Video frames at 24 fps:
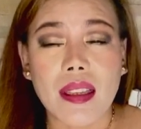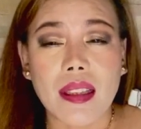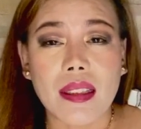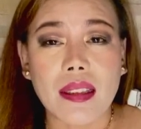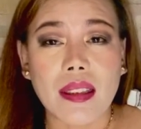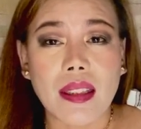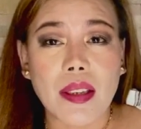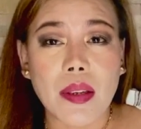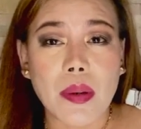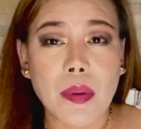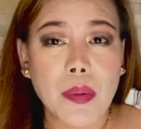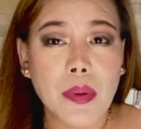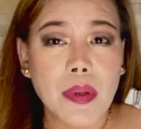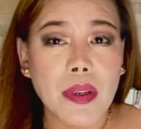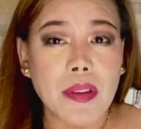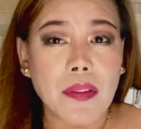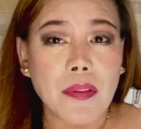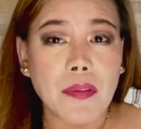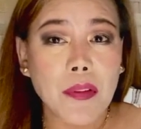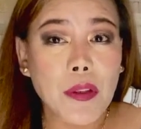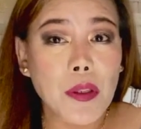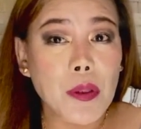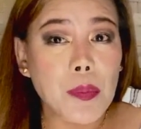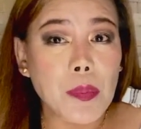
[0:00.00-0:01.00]
there were a
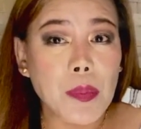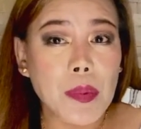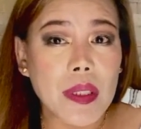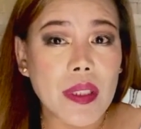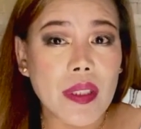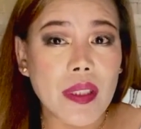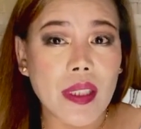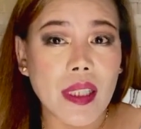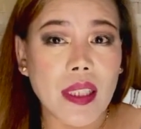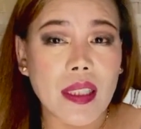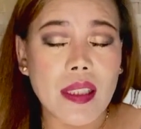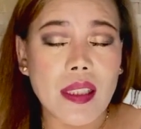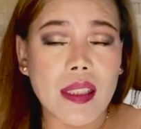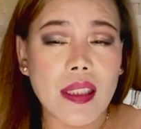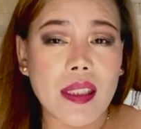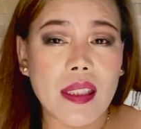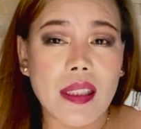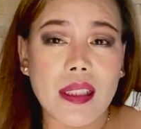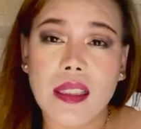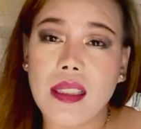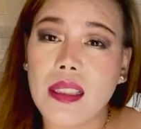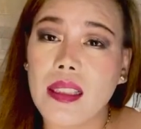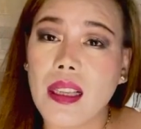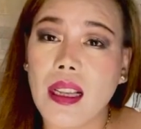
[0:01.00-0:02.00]
few pieces
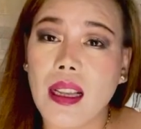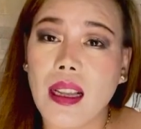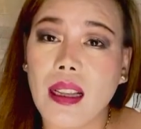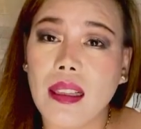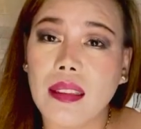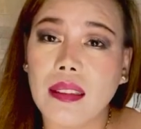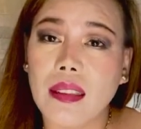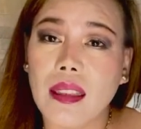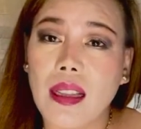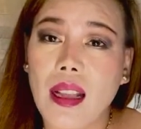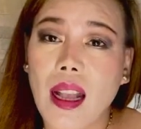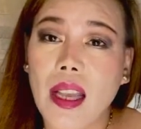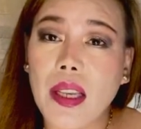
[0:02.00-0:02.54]
that